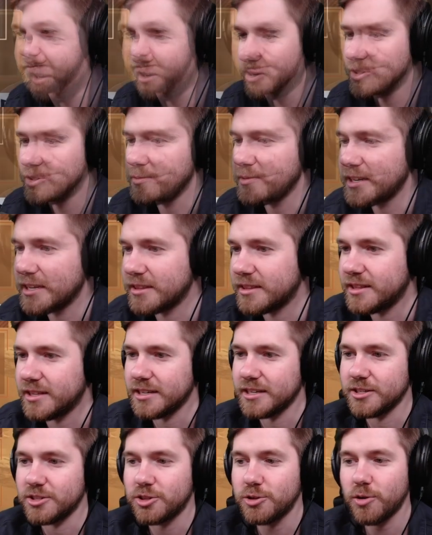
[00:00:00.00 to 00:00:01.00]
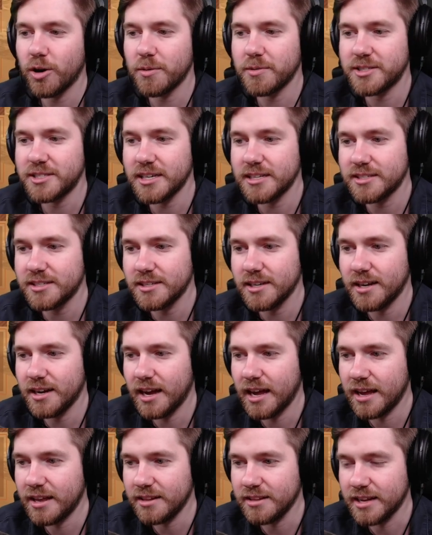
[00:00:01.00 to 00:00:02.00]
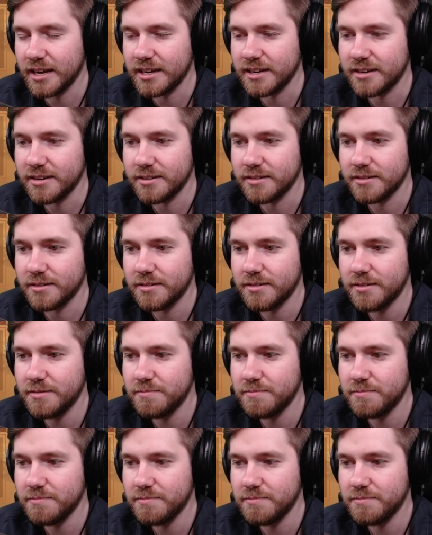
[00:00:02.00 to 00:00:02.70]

So we get the 2 armor sets, light and,